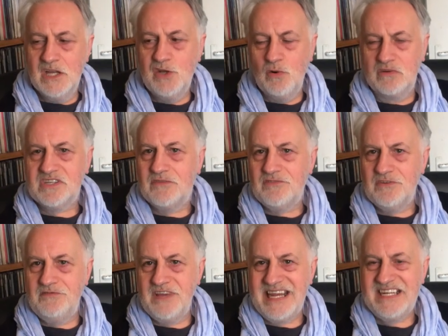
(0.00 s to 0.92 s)
You also have
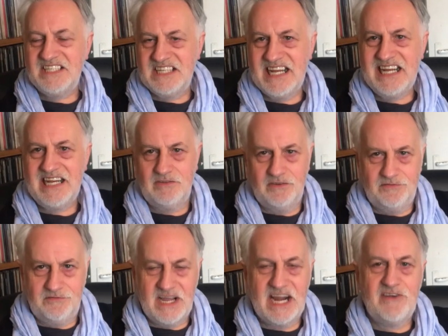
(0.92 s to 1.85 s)
the VT, the
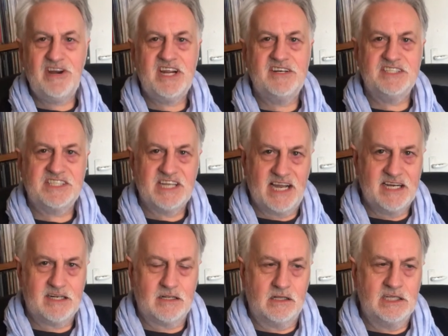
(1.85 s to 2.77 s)
variant
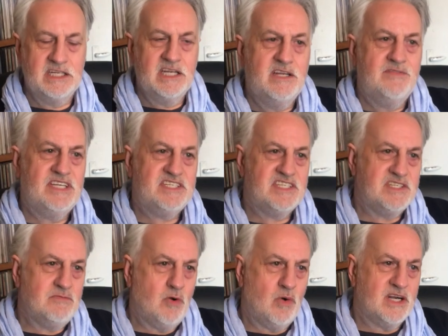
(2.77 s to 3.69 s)
title. This is
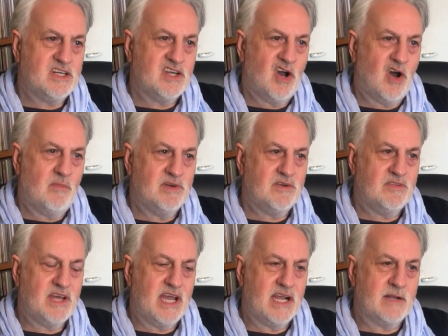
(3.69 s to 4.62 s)
a more uncommon
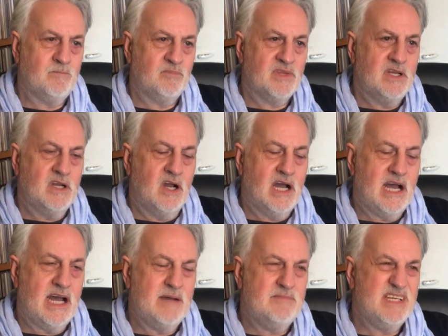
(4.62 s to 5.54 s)
thing.
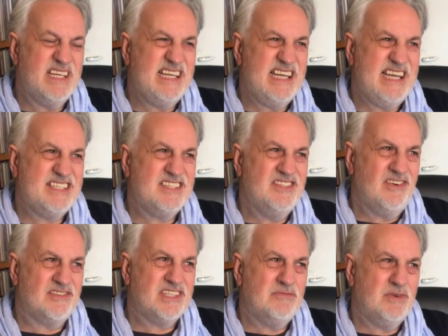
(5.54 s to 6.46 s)
It's
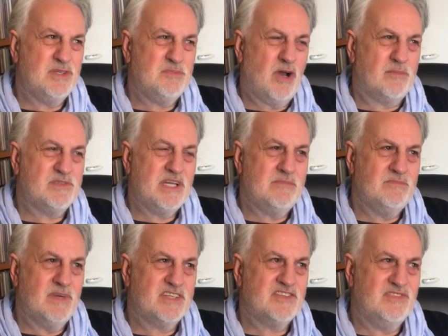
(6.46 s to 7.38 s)
not so much pops up
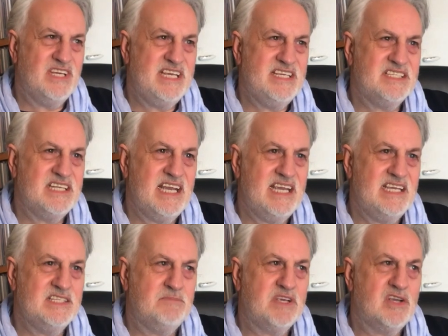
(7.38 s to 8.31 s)
much these
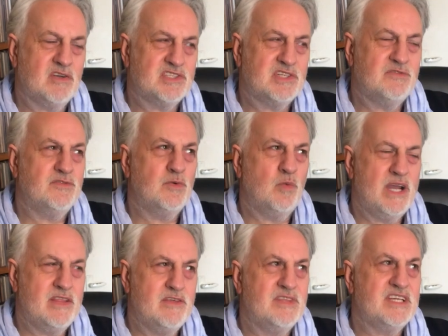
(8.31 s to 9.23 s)
days because of the
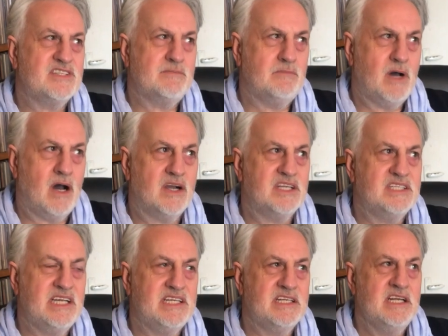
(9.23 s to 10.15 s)
way that things are
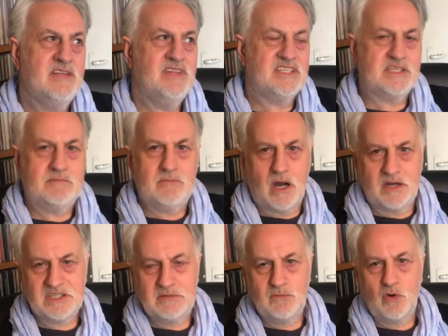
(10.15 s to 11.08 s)
marketed. Things are
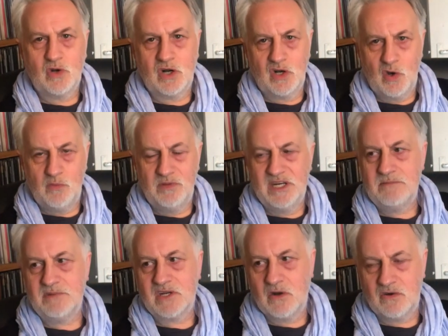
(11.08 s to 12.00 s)
marketed more globally
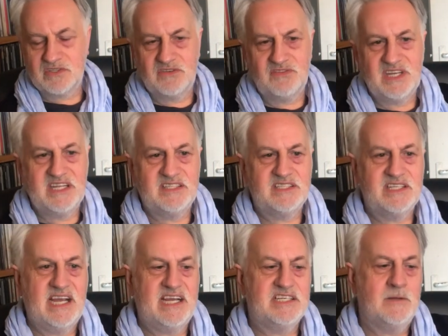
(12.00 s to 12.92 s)
because of the
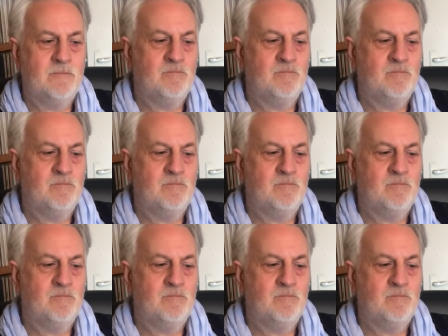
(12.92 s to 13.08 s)
internet.